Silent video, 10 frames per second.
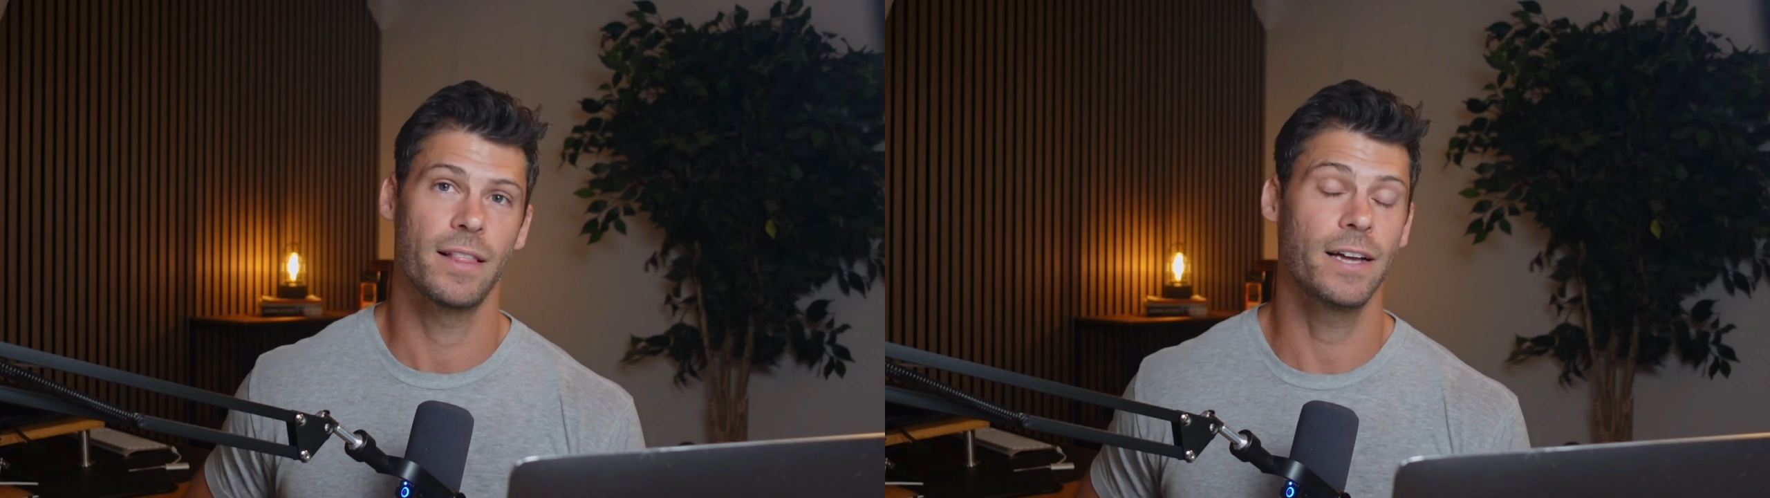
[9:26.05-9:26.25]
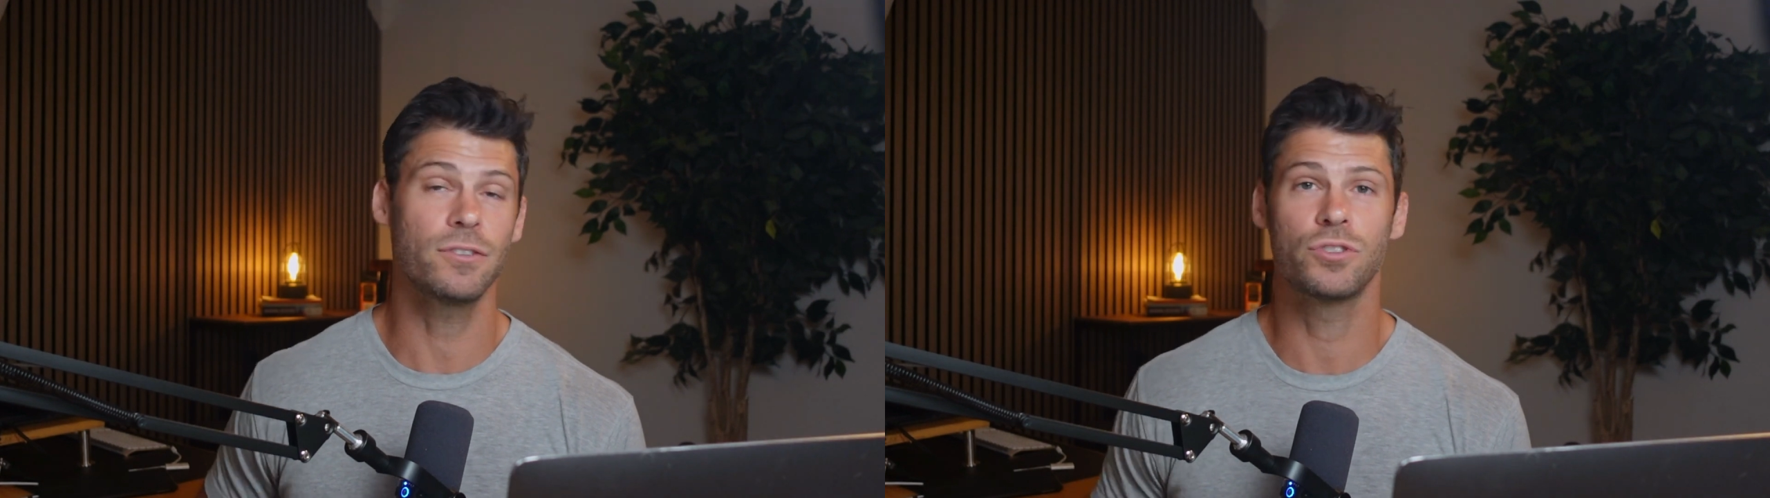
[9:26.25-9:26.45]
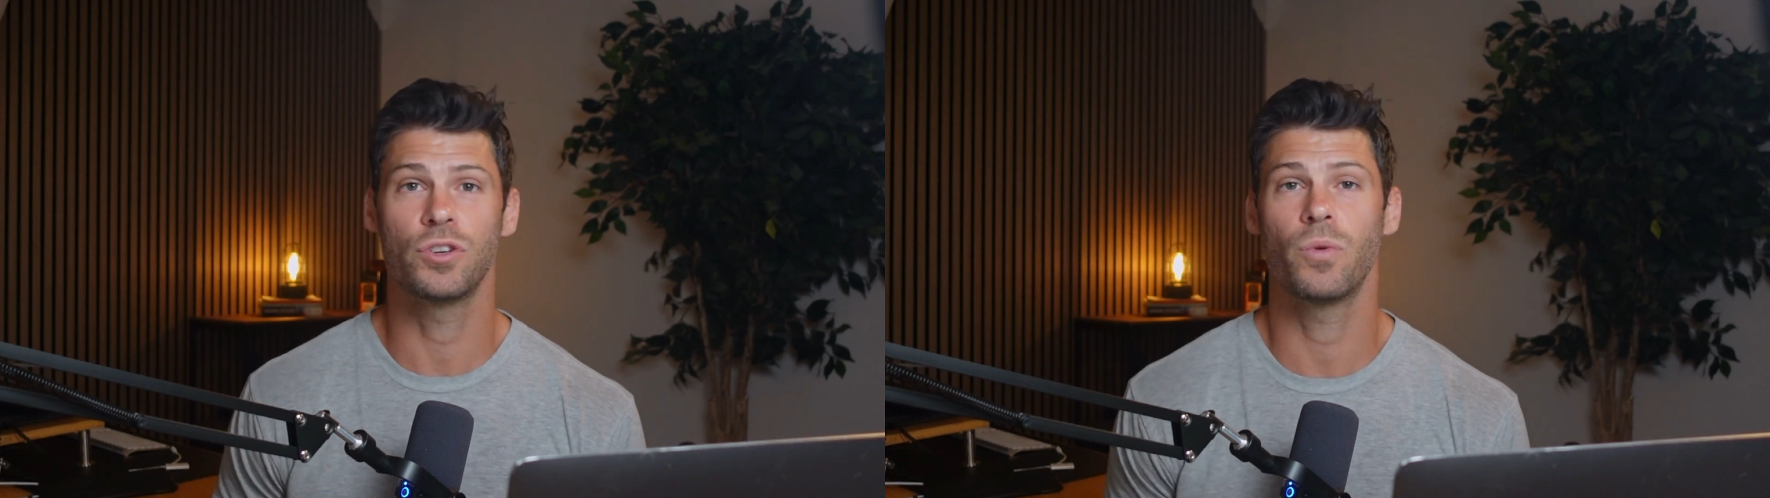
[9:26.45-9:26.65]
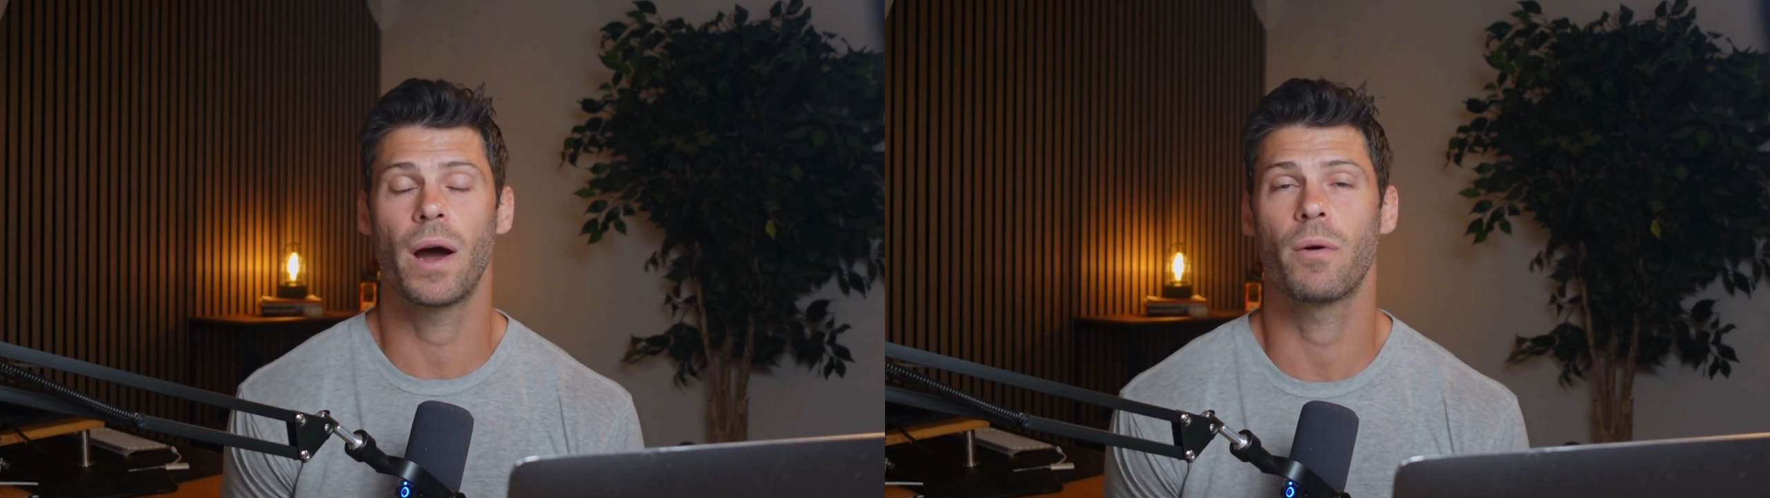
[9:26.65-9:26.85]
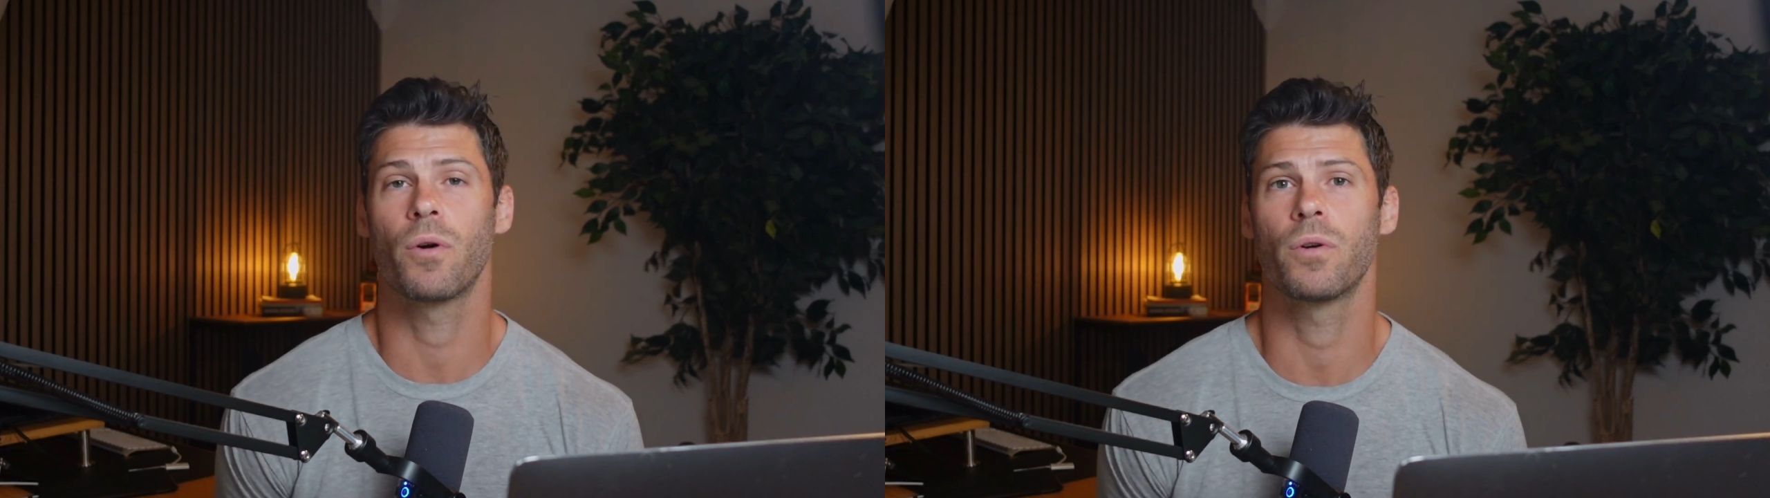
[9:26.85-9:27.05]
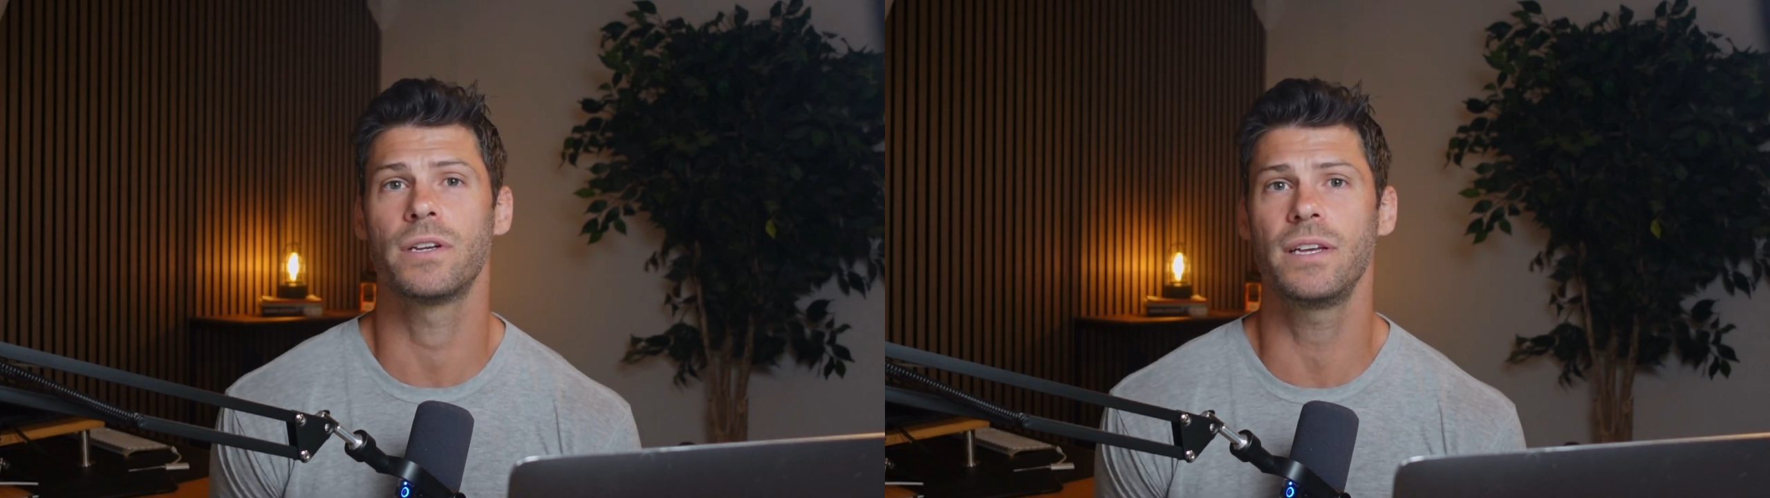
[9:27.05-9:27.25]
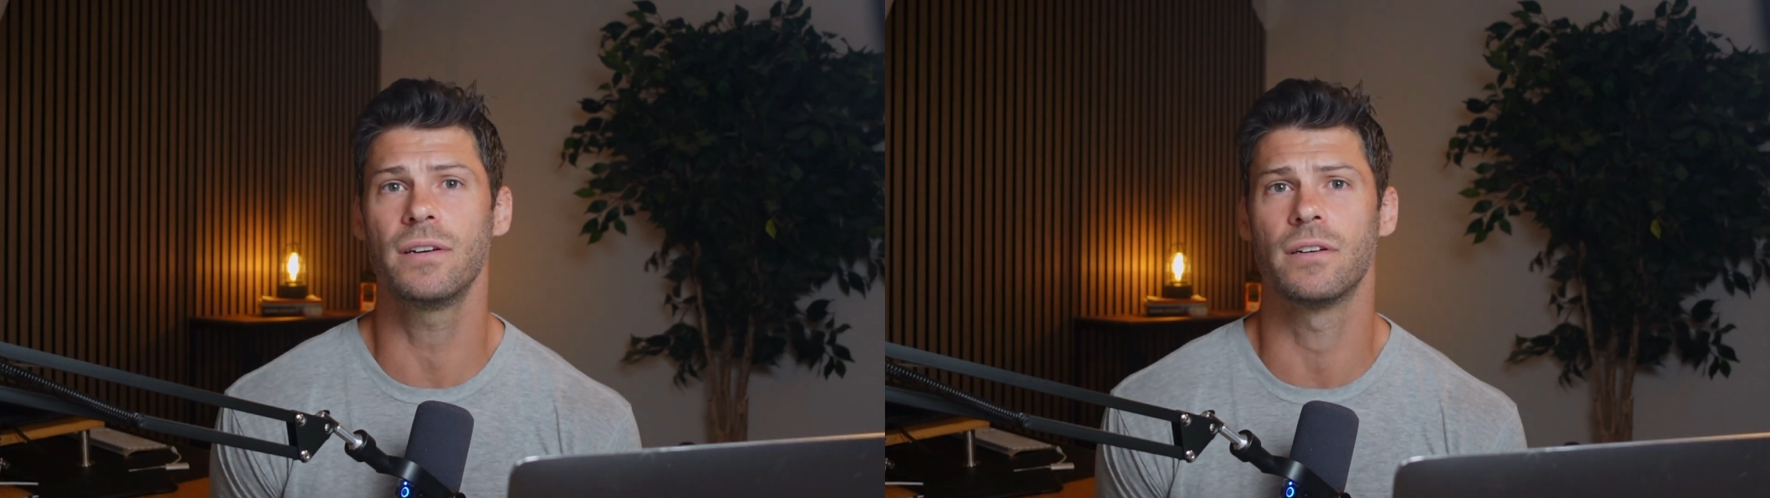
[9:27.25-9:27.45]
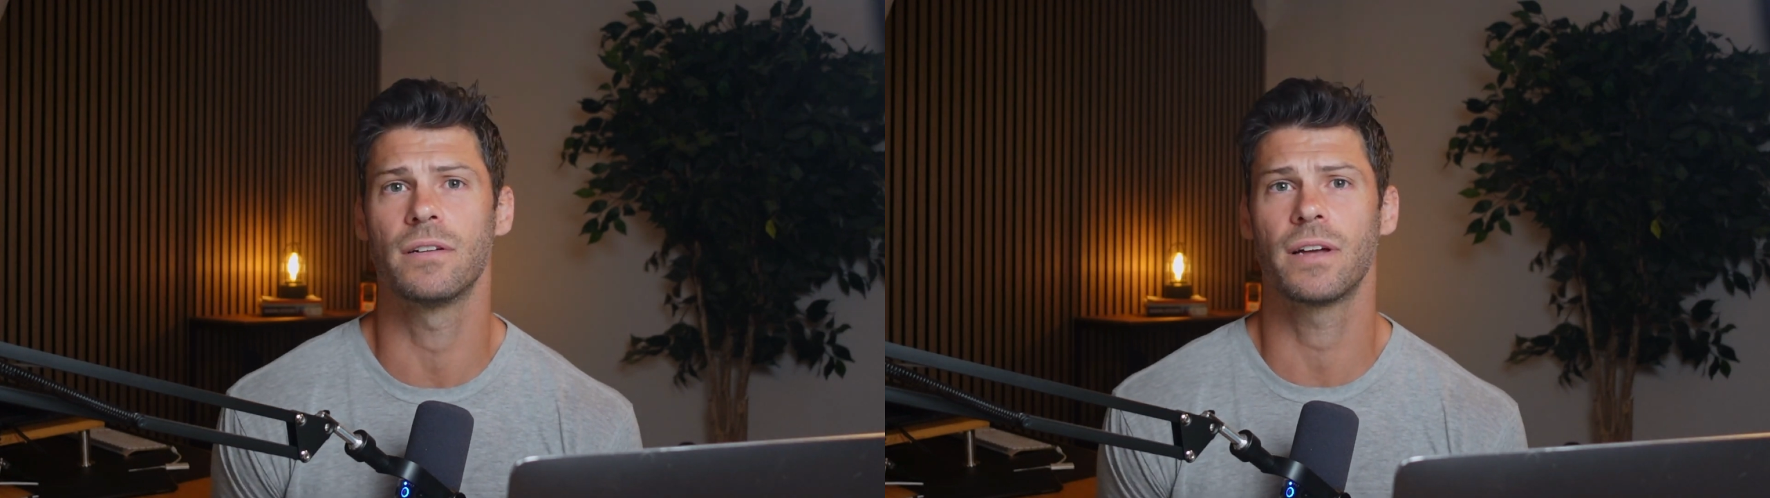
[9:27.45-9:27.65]
That's a 2-hour
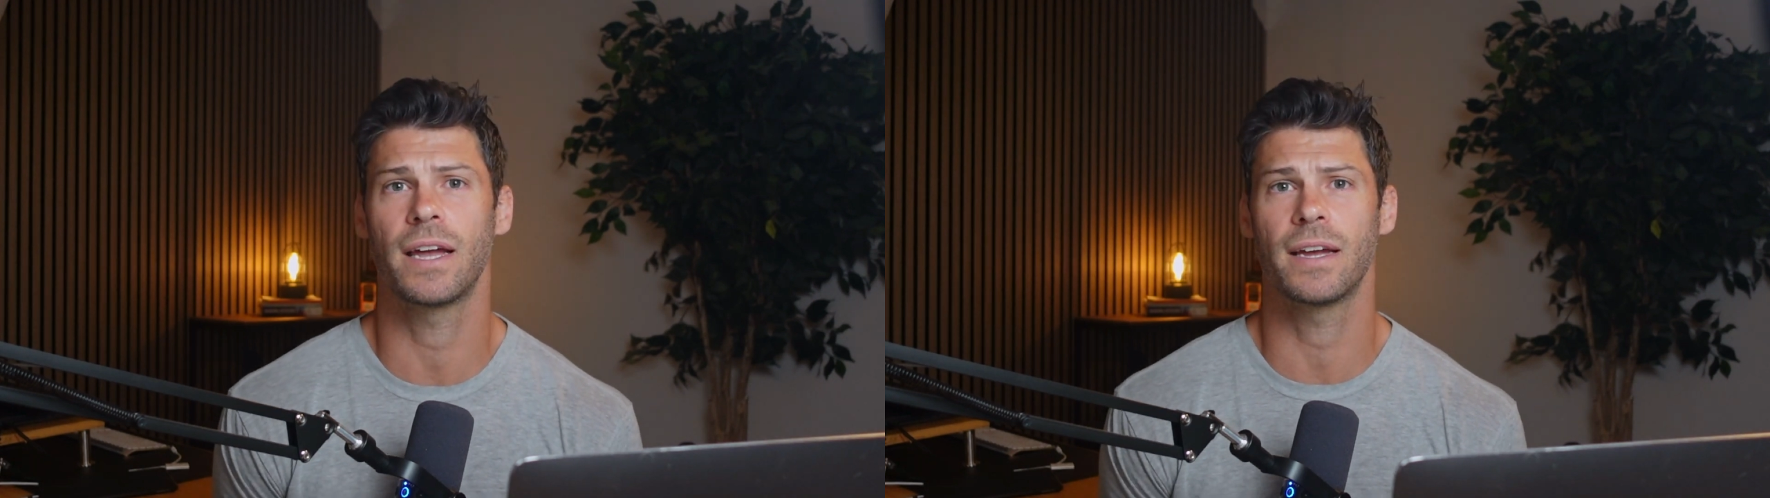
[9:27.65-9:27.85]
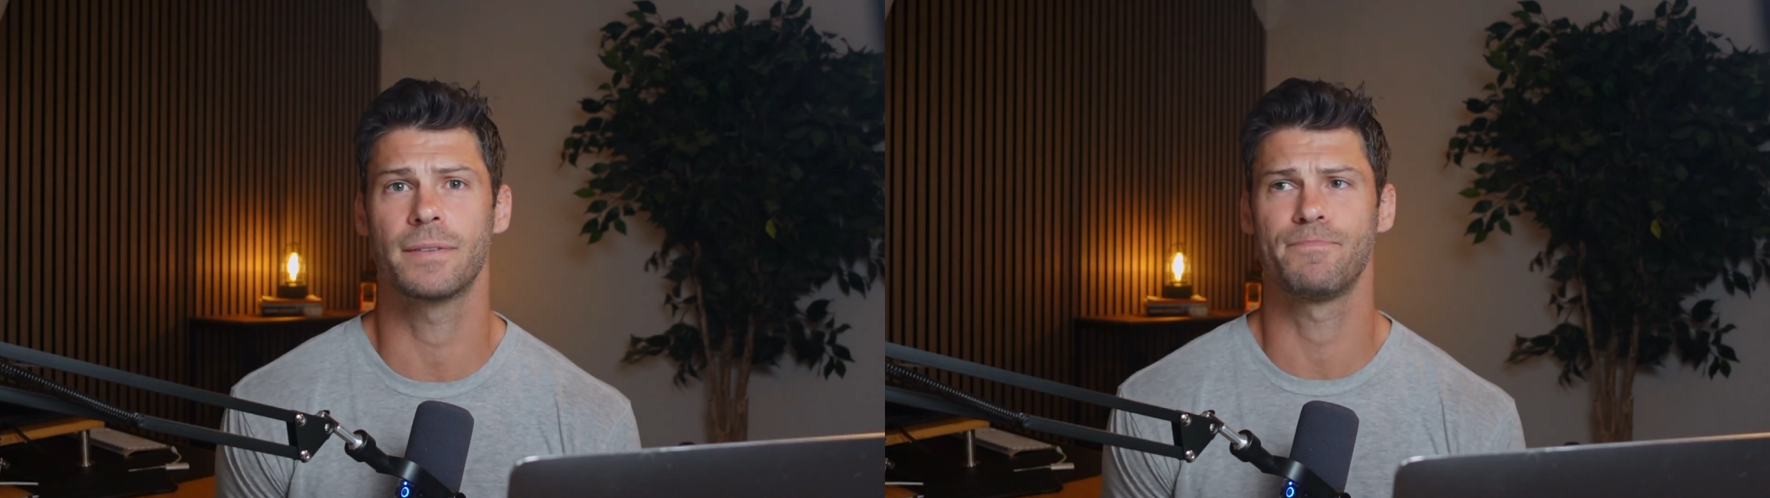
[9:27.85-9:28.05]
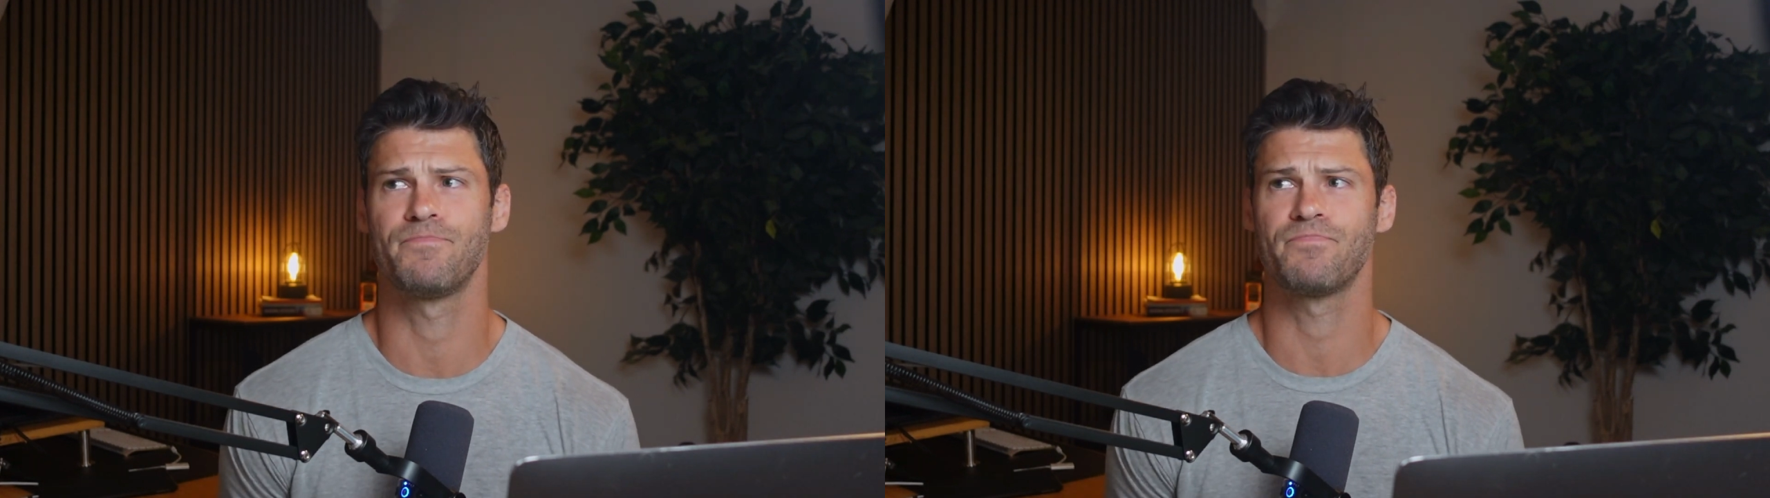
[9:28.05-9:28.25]
ordeal. And